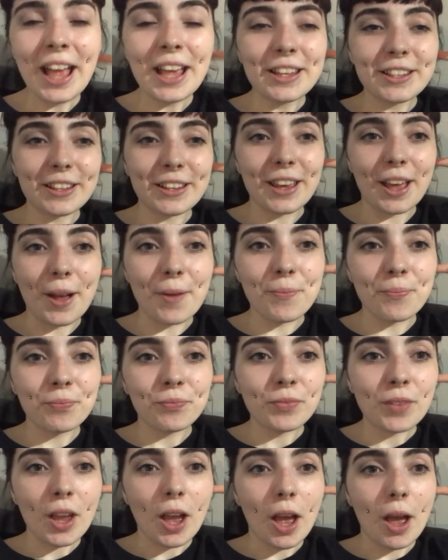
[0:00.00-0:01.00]
so yeah,
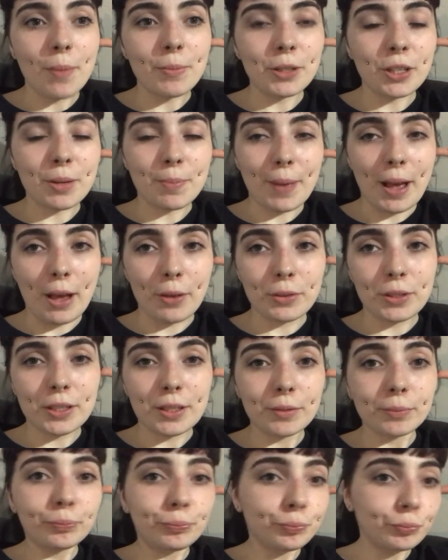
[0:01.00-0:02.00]
I'm gonna bounce,